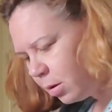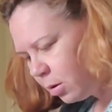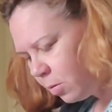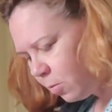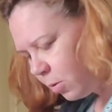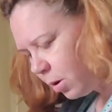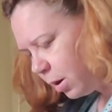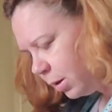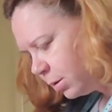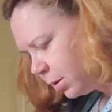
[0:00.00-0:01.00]
All
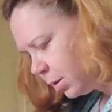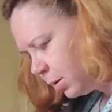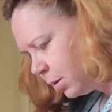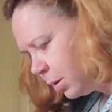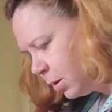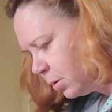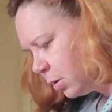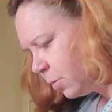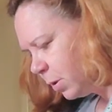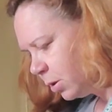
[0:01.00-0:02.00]
right.
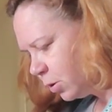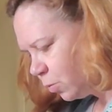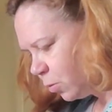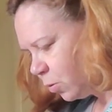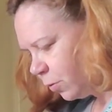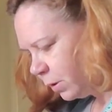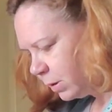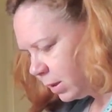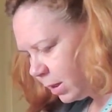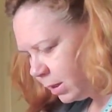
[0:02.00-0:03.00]
So I'm gonna just roll the
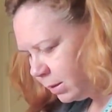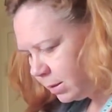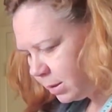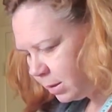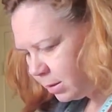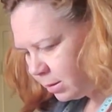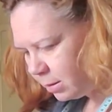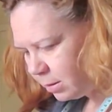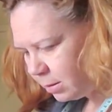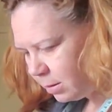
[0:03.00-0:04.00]
sides,
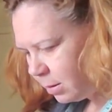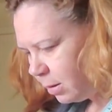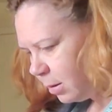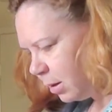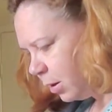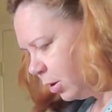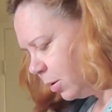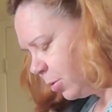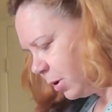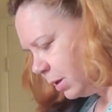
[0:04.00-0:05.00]
and you
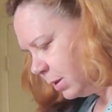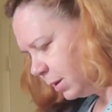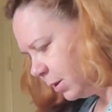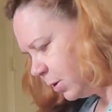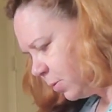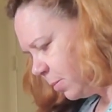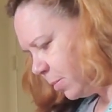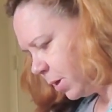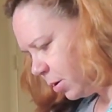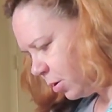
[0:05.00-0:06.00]
can probably see this one
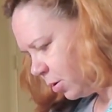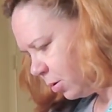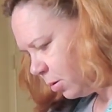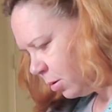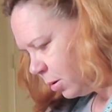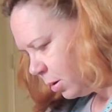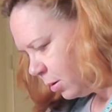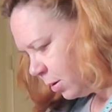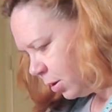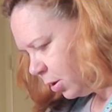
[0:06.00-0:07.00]
better
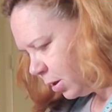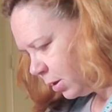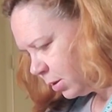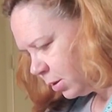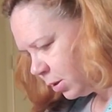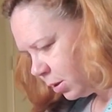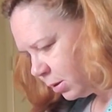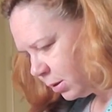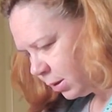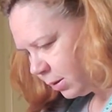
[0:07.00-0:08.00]
than you guys could
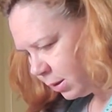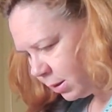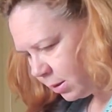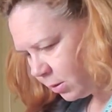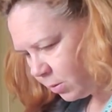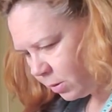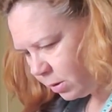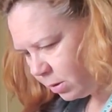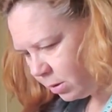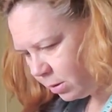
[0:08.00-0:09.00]
see the other
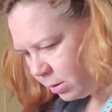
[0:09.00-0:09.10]
one.